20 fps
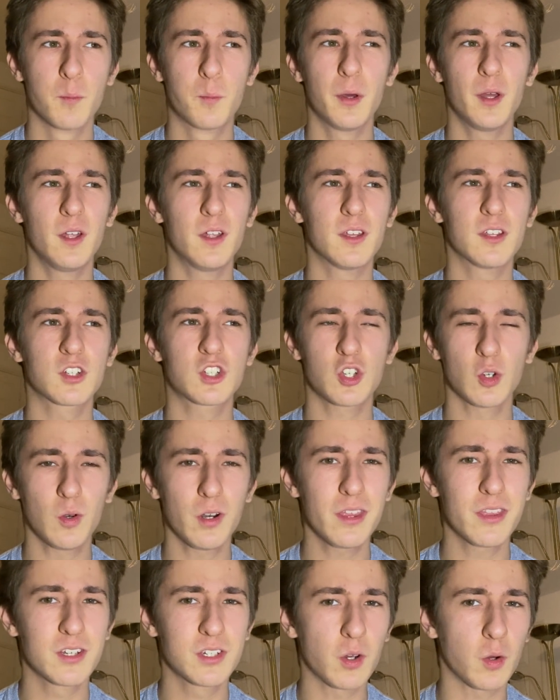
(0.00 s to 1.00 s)
But
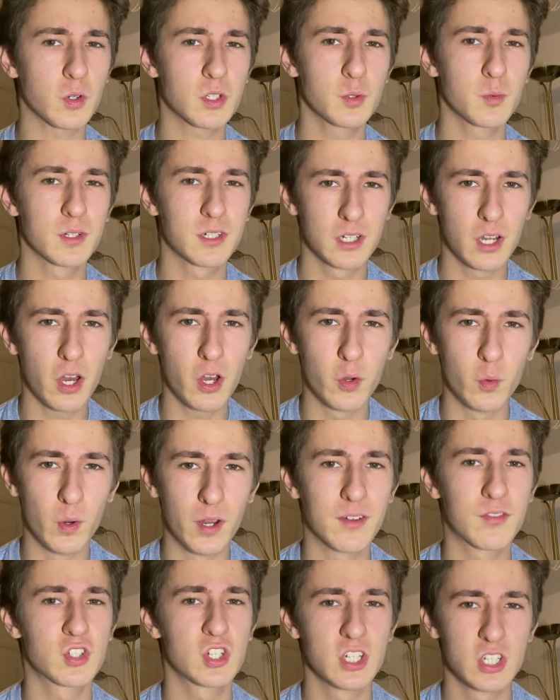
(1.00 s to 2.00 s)
surely the Doctor would know
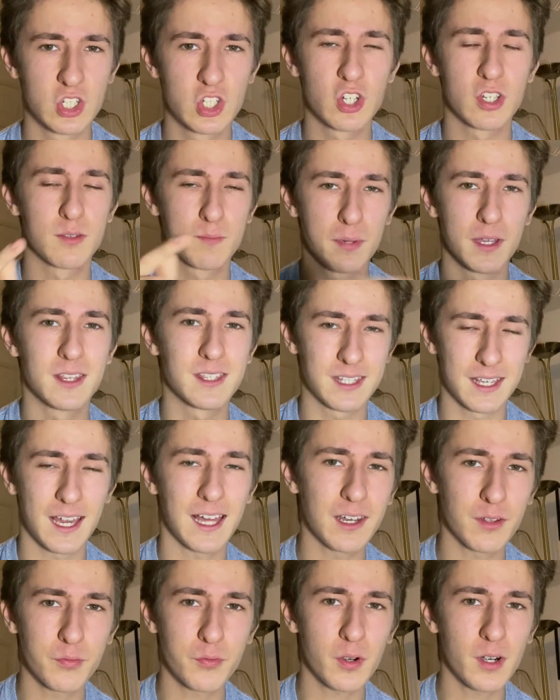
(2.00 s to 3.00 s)
if she'd just been to
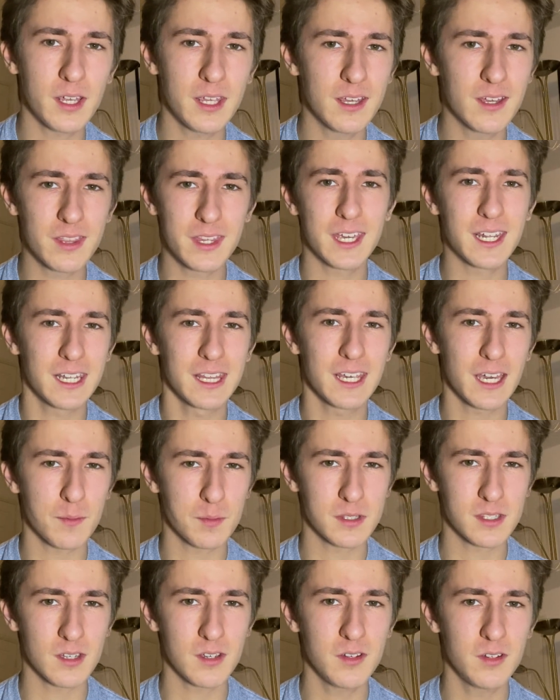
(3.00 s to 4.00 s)
Gallifrey at the end of the
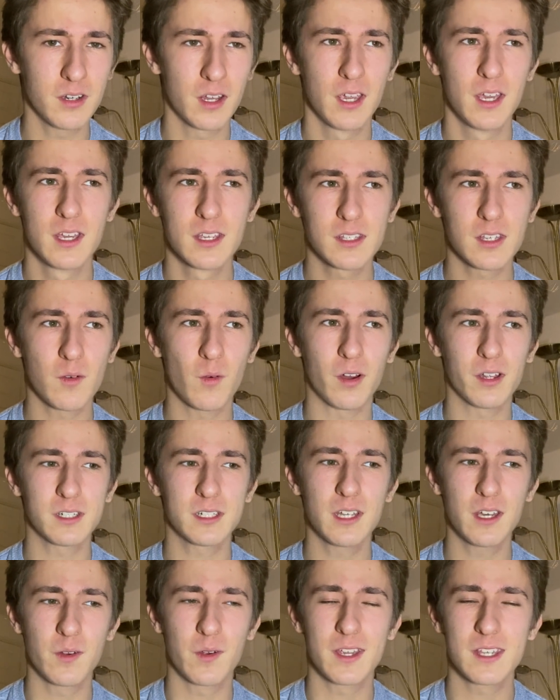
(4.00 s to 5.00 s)
episode. So I don't
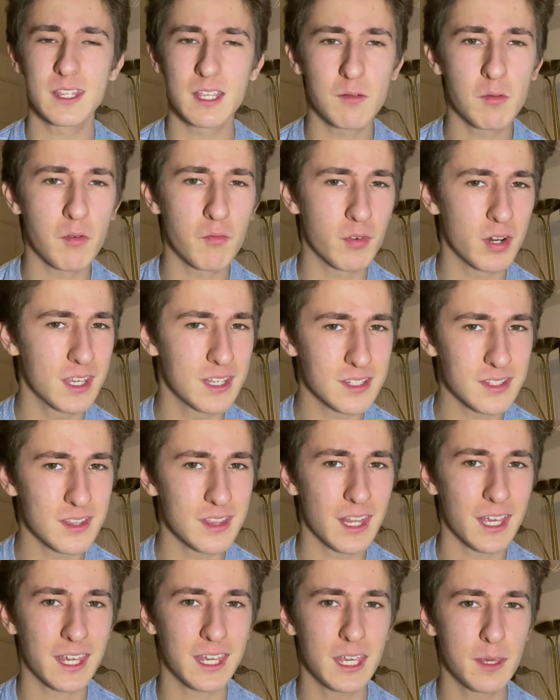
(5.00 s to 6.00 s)
know, is there a
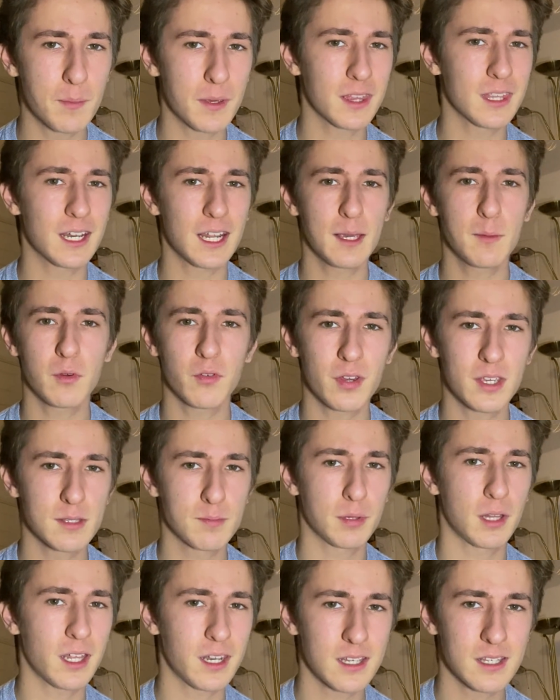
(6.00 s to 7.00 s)
reason they're keeping the name of his
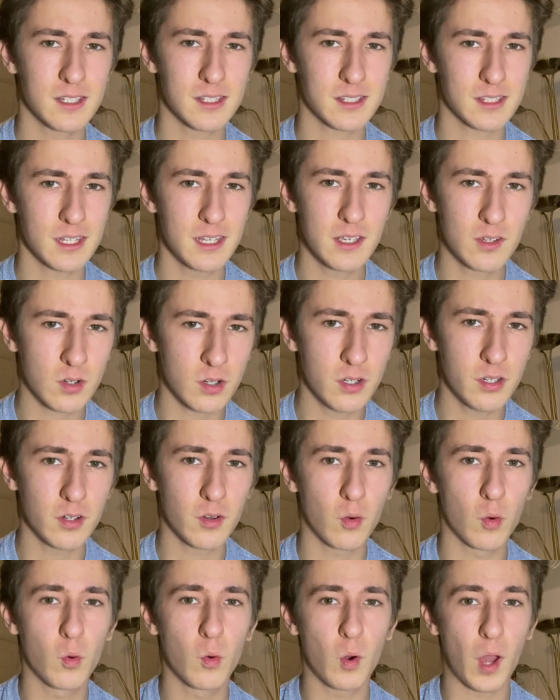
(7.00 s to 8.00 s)
planet secret?
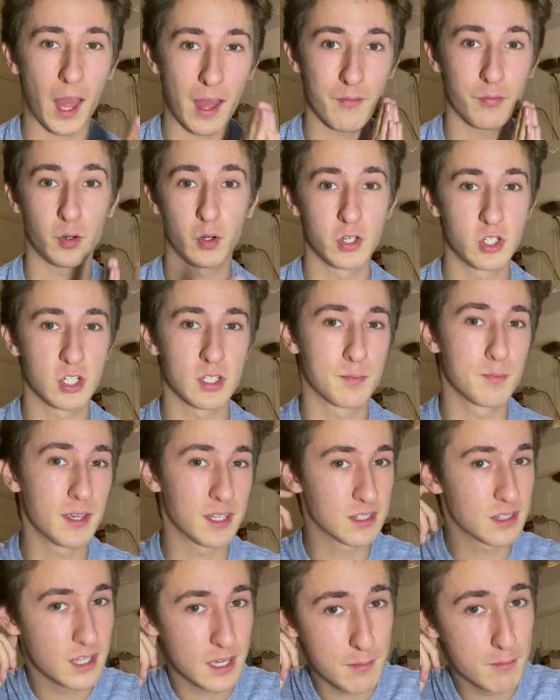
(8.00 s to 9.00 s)
Or have I just
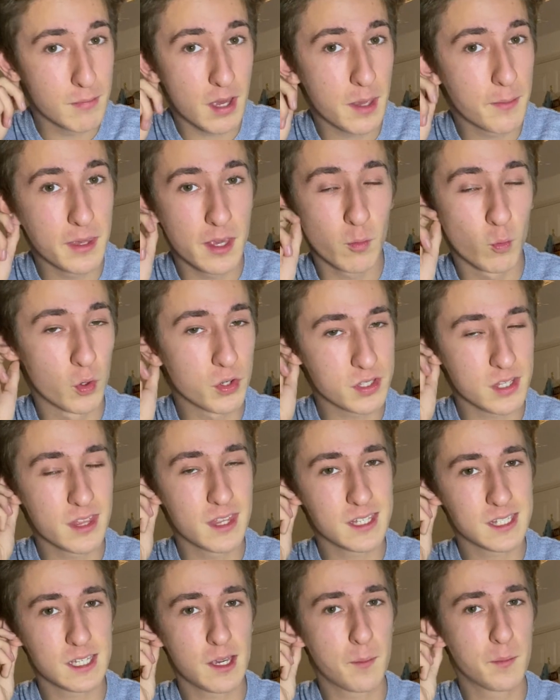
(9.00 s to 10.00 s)
missed it? Maybe it was in
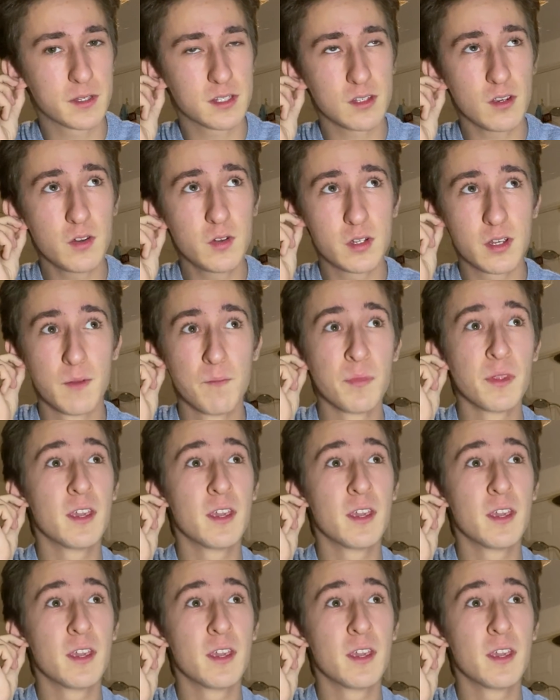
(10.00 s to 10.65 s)
this episode.